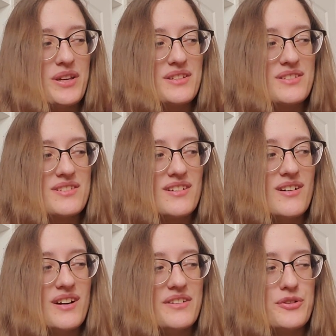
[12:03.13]
based
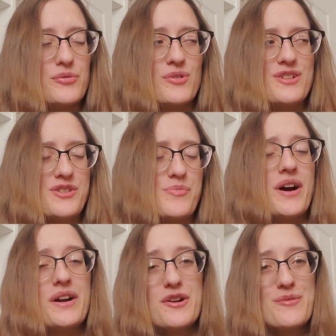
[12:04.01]
on or
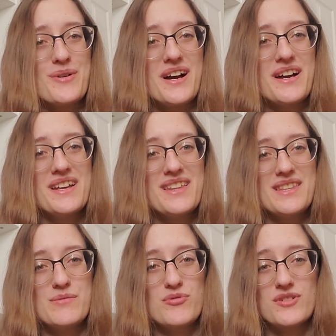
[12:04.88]
inspired by
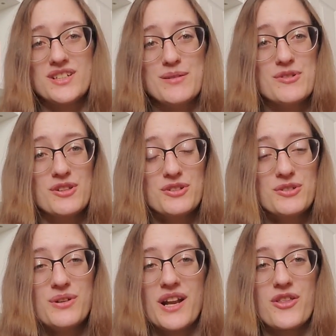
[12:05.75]
the board game
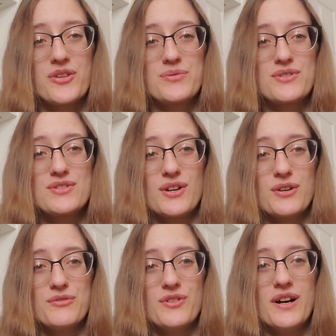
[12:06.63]
Clue, and I thought that was
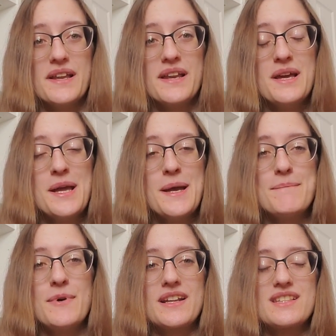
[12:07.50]
so fun.
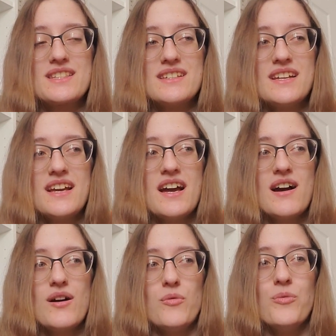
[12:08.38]
But it's
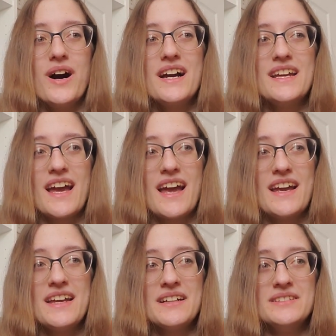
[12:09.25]

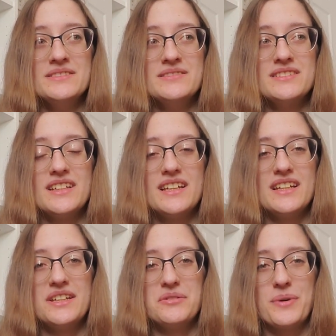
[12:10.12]
YA
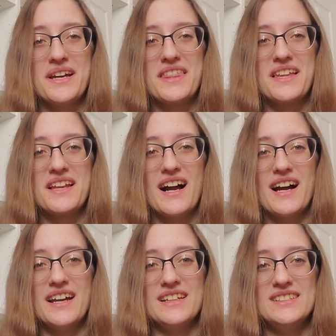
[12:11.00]
in a way that
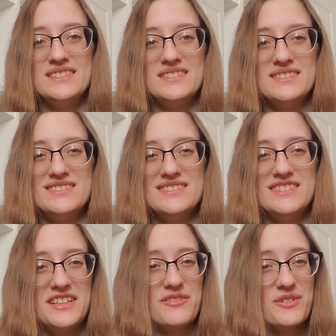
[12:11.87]
I
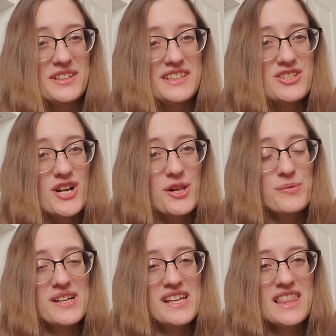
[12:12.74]
didn't really gel
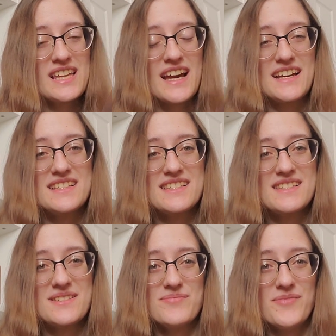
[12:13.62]
with
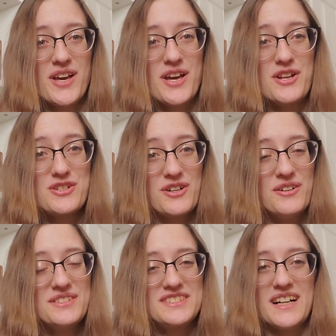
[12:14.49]
as an
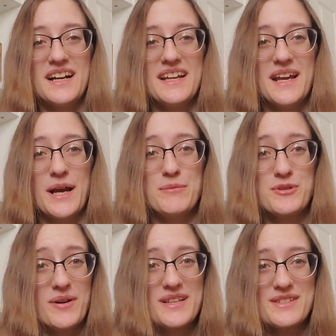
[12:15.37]
adult. I am
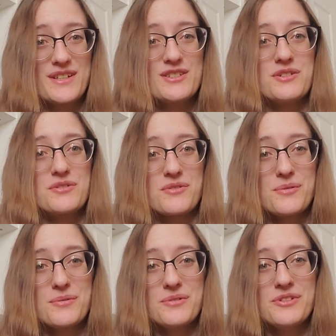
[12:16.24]
26 years
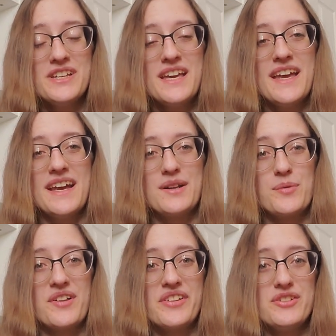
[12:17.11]
old, and
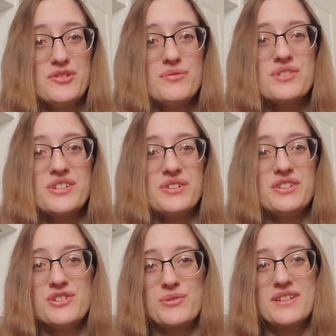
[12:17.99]
while I do still
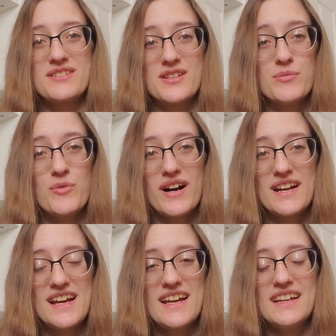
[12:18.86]
enjoy some
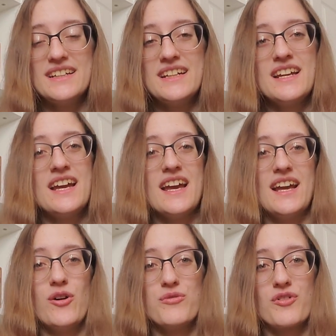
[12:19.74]
YA,
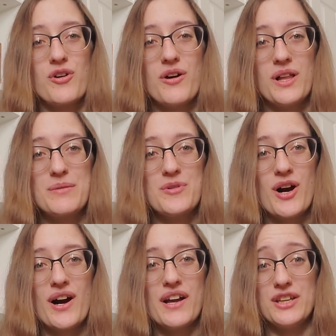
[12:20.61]
overall I'm
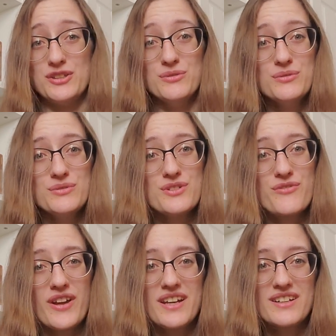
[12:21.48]
not a huge
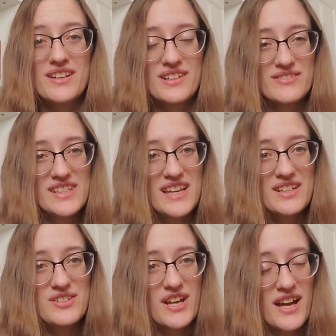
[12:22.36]
fan of the
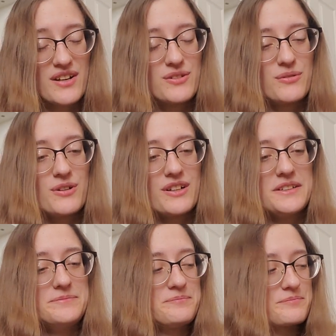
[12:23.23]
age
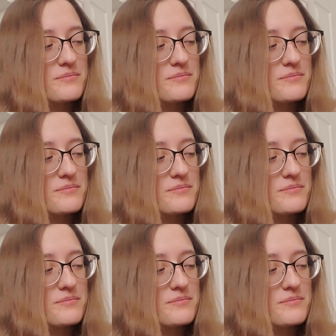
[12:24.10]
category,